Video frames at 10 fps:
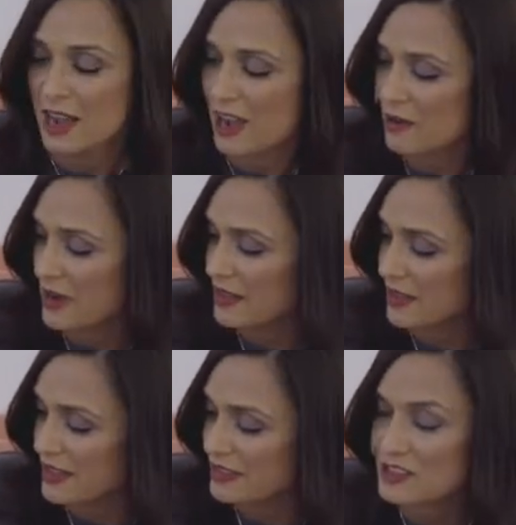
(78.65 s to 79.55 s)
I
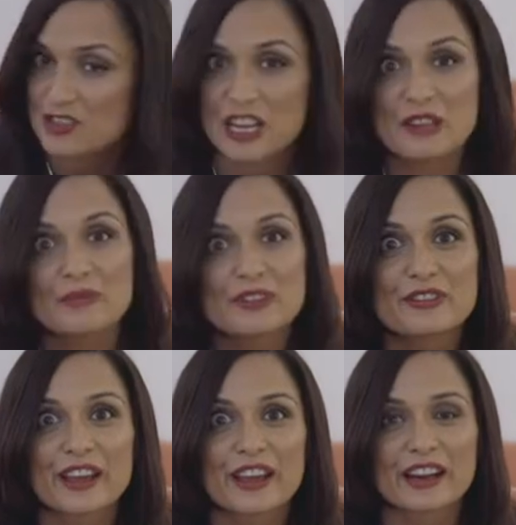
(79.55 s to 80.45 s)
like the shape
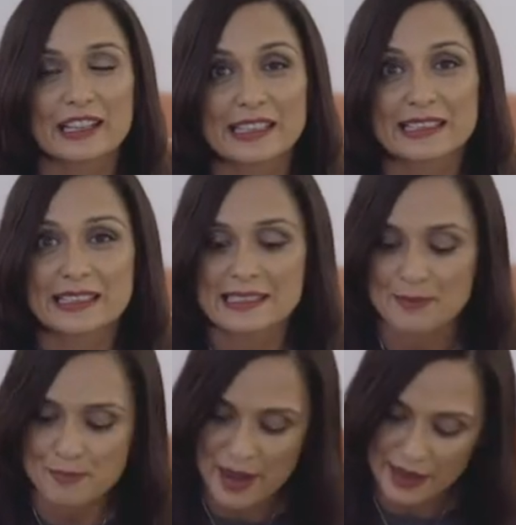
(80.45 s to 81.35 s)
of it. I like that it's a
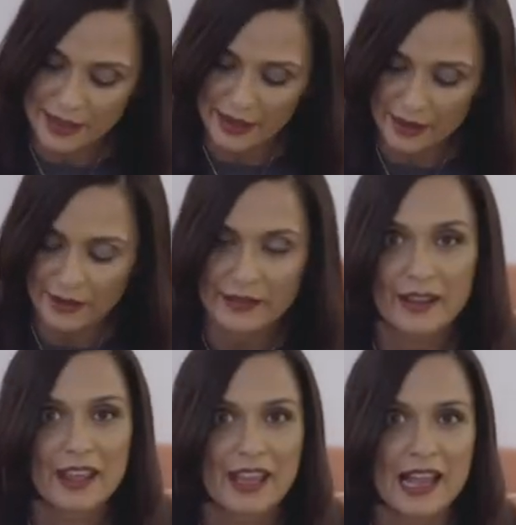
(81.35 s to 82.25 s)
bucket.
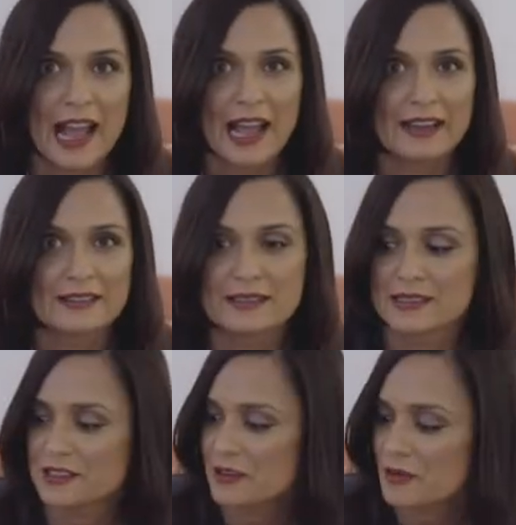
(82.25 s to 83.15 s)

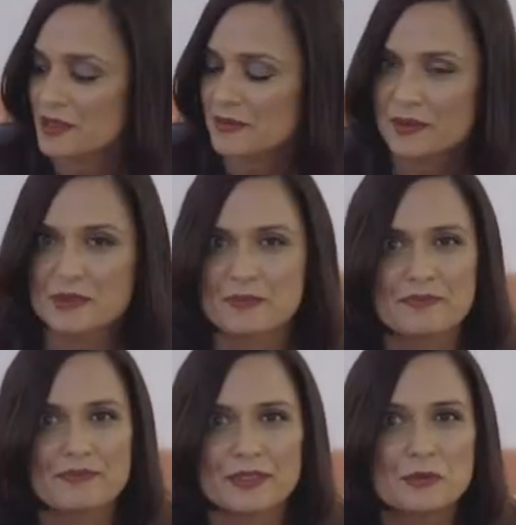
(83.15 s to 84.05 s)
And you know, sometimes
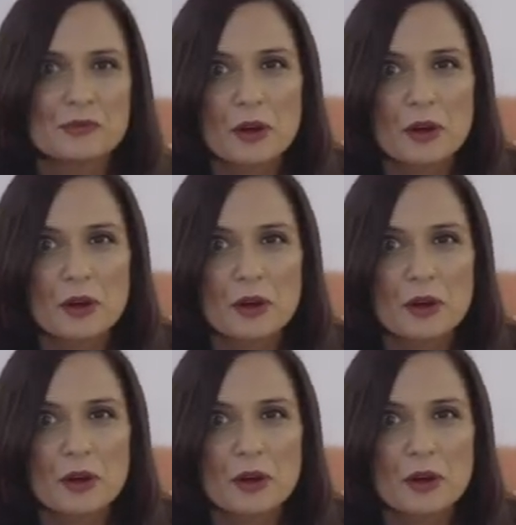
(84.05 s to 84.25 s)
I